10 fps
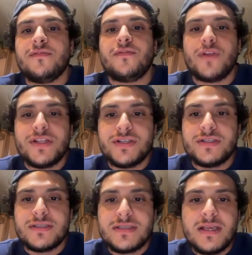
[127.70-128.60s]

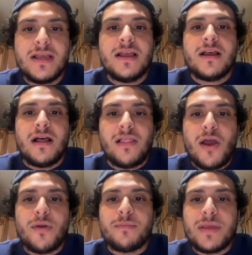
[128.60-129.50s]
regions,
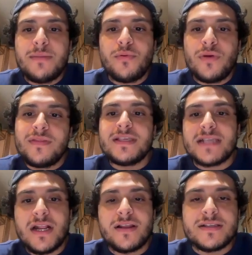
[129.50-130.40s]
allowing people in these
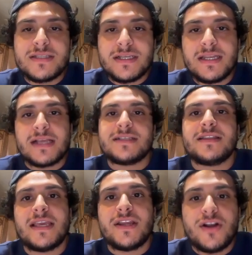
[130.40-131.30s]
areas to connect to
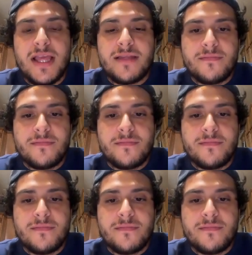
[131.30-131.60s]
the internet.